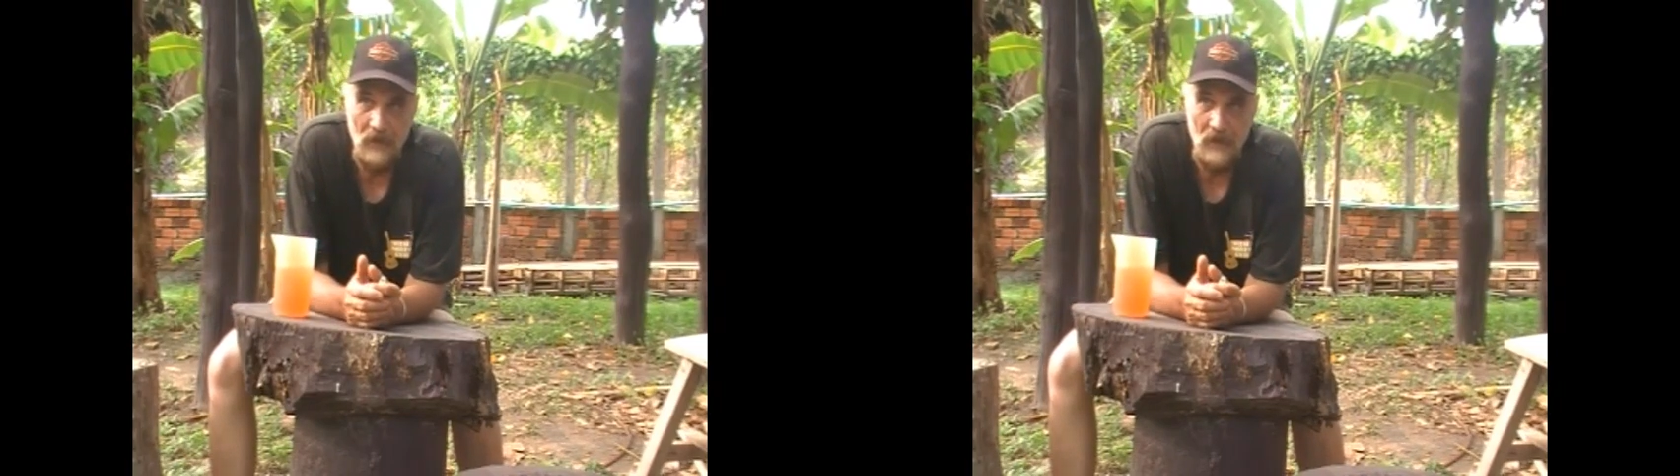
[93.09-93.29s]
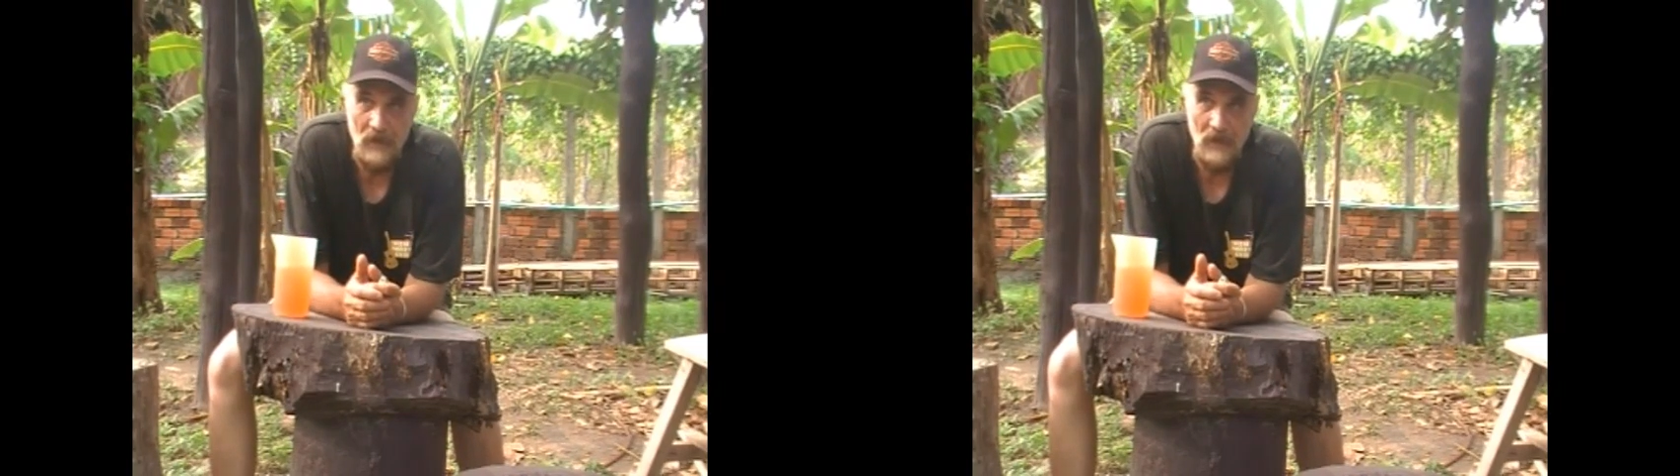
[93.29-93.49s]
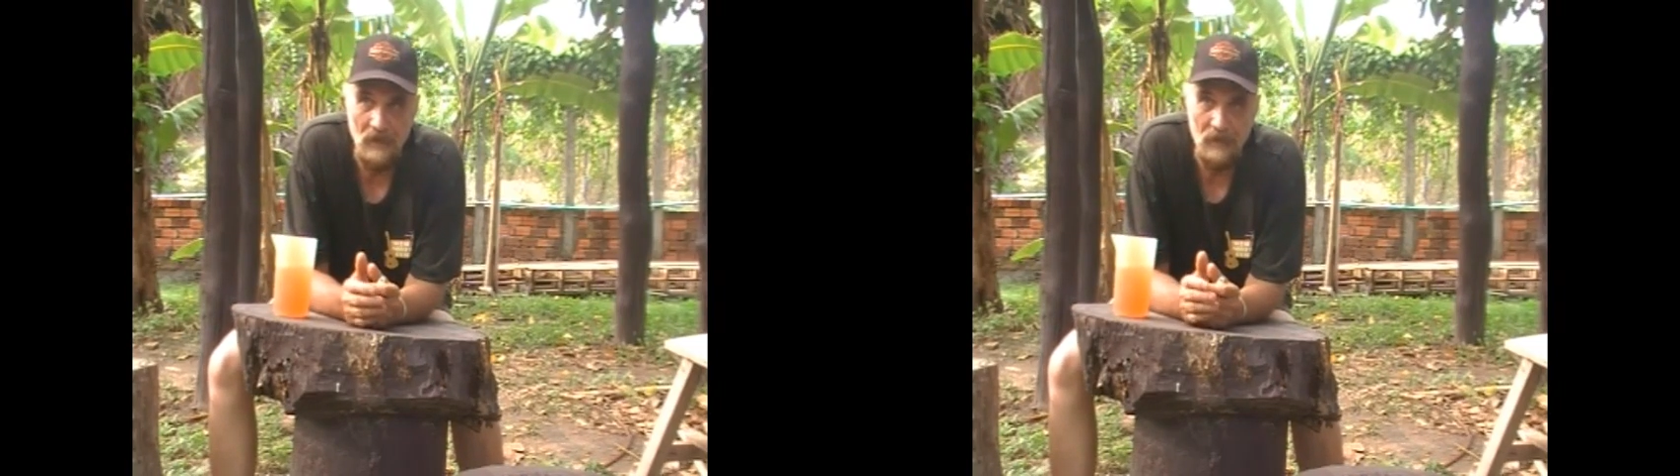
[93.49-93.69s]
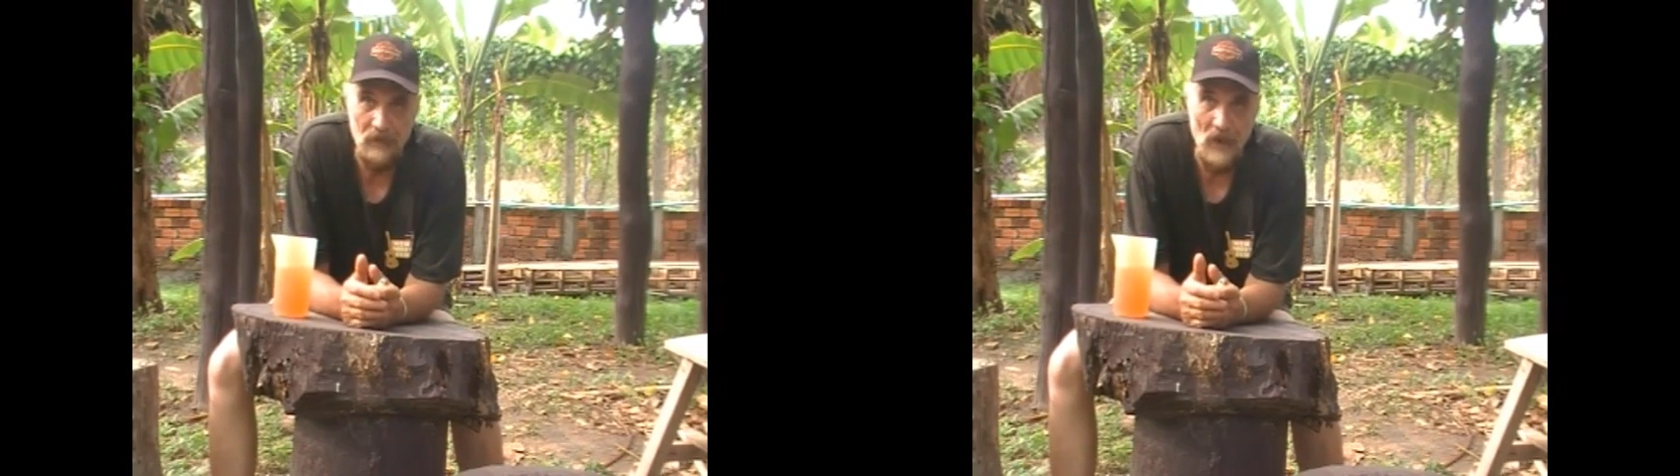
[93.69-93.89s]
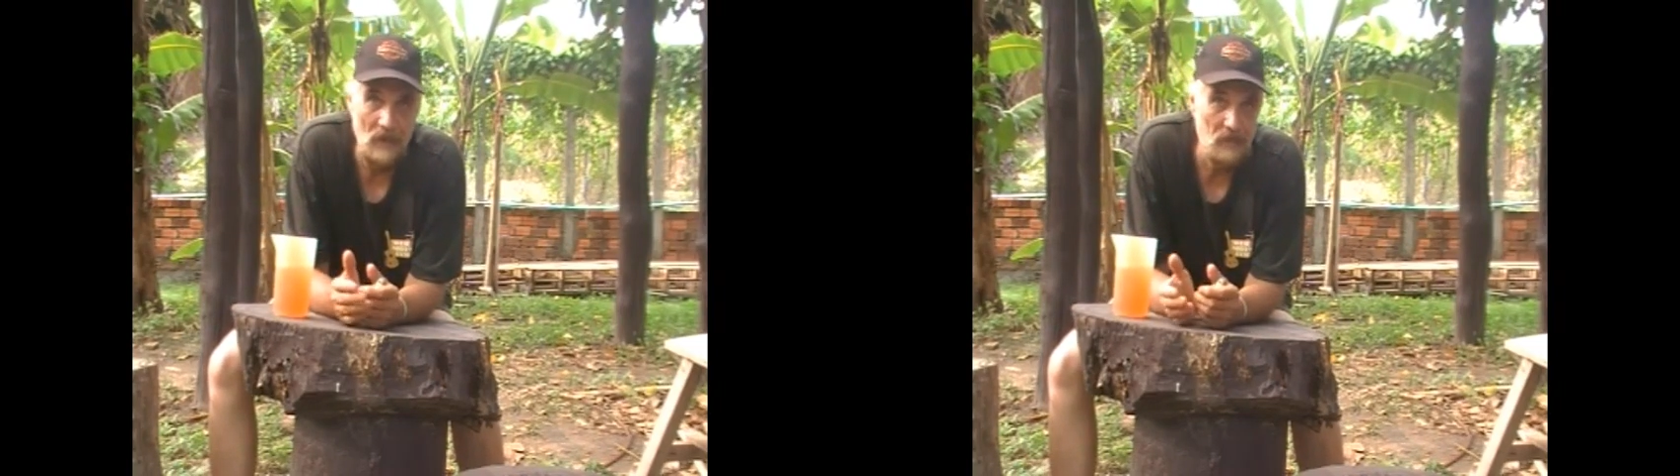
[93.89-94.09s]
in the
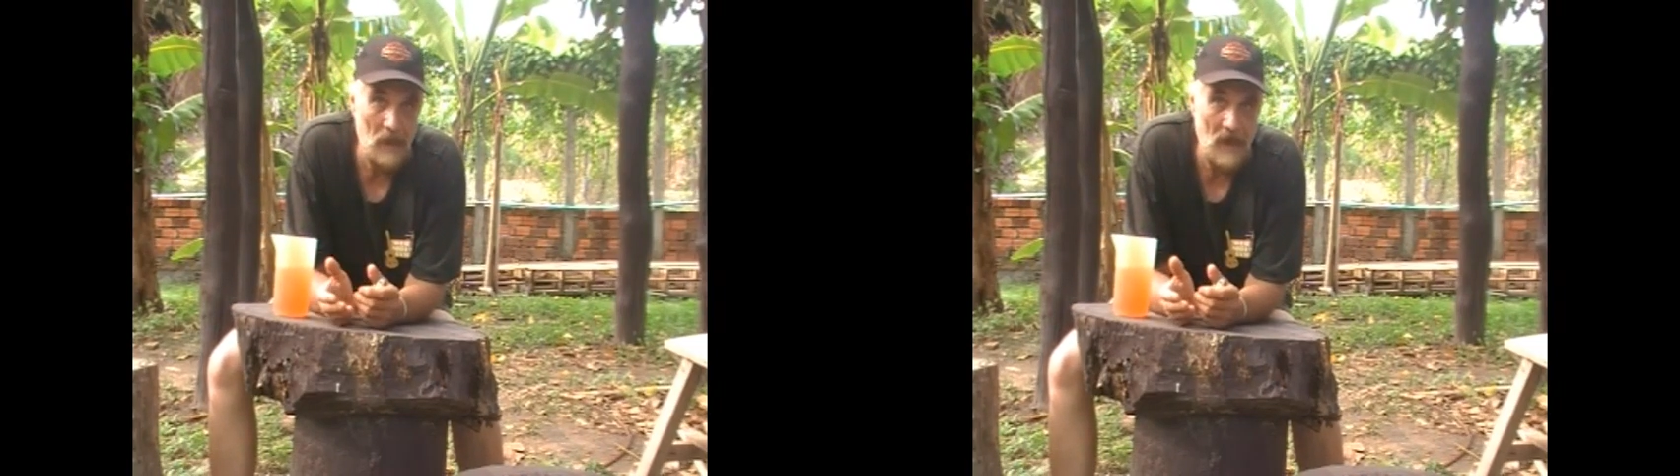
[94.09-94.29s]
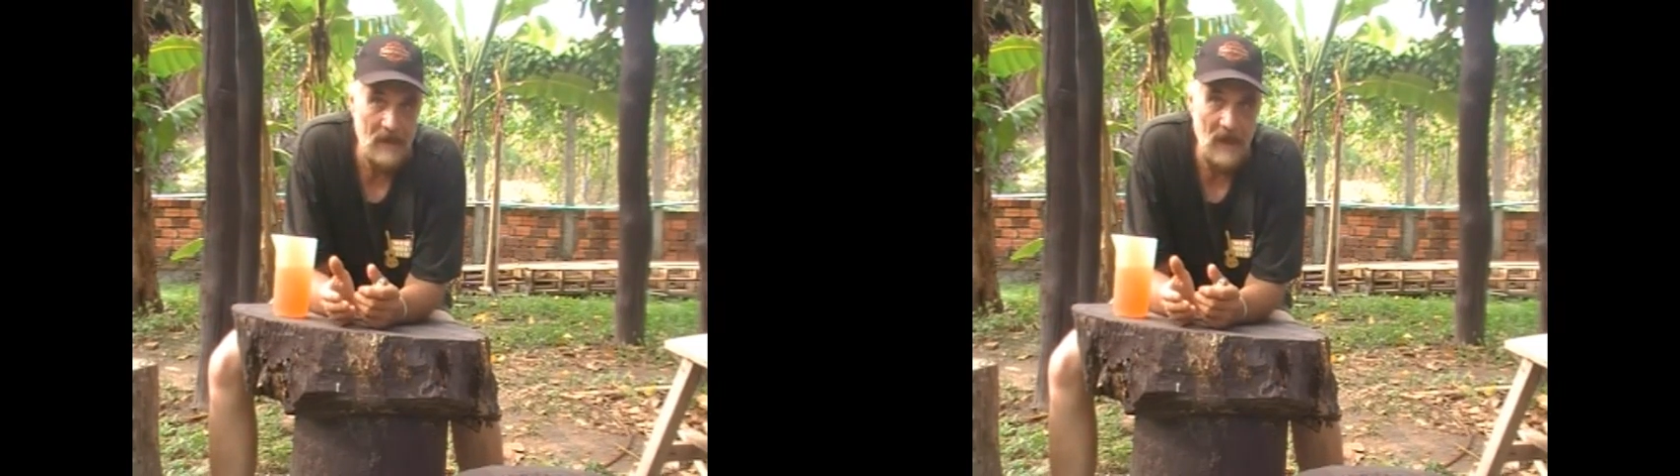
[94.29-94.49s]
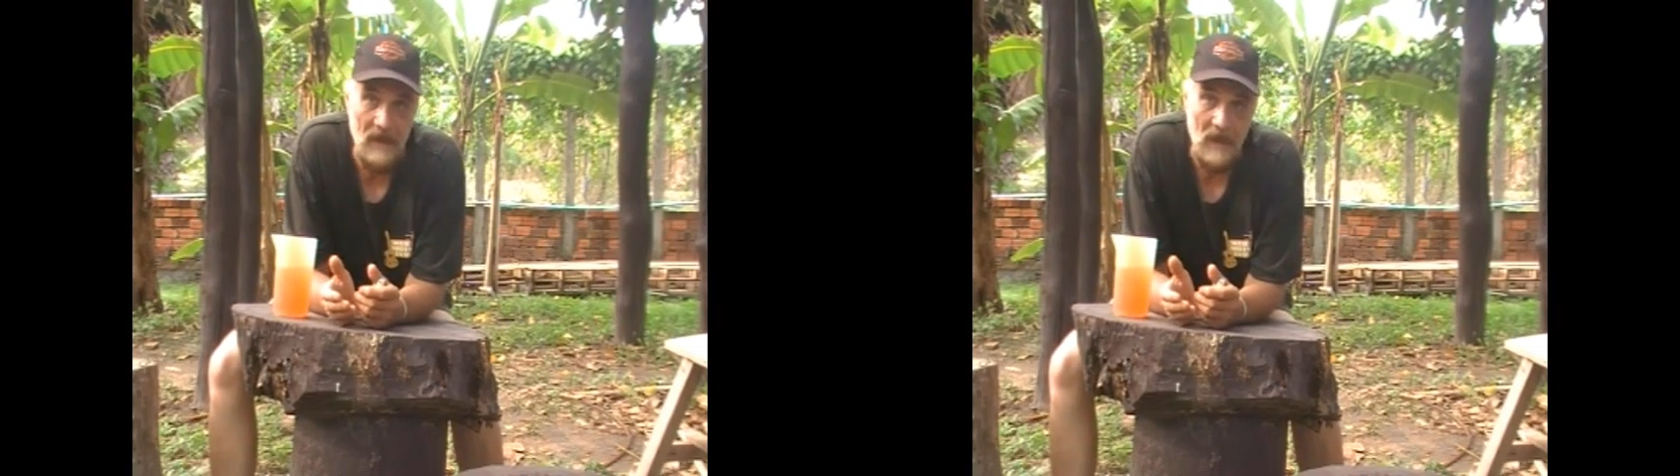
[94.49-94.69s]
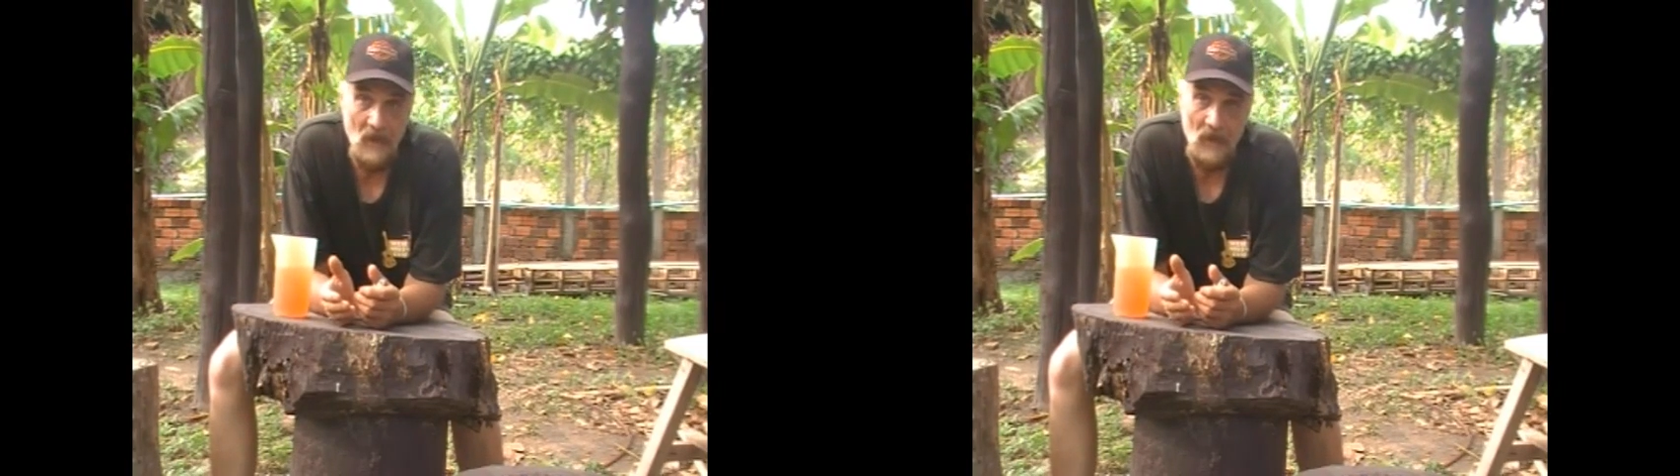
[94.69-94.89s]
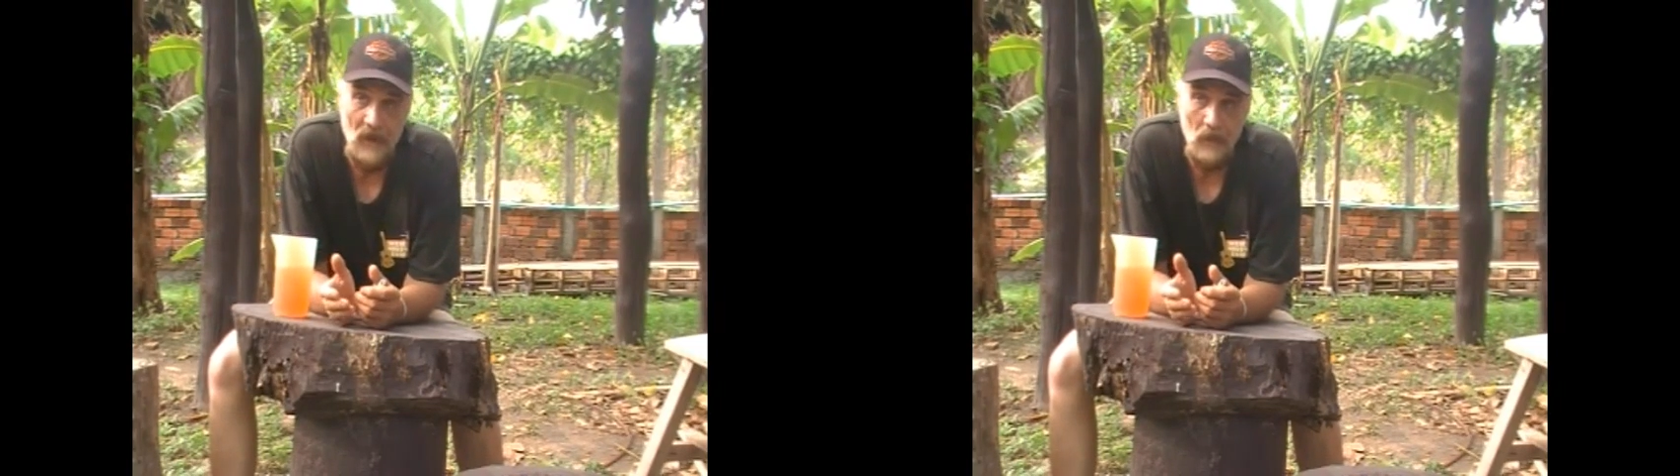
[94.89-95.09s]
front of my gate
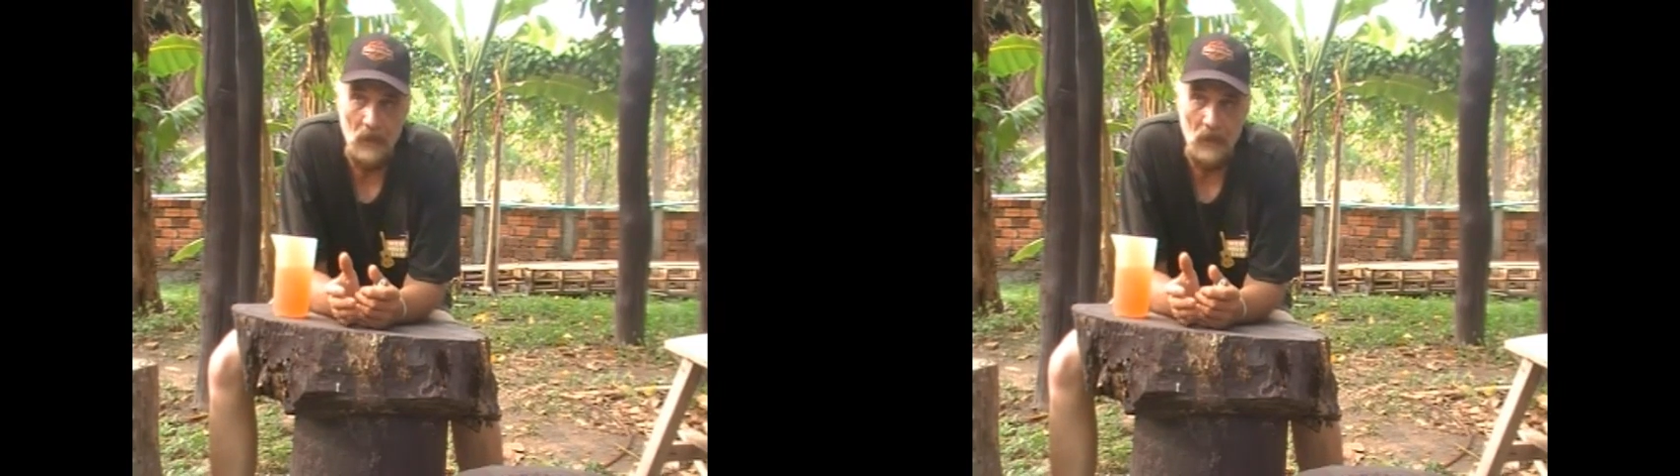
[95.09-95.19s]
area,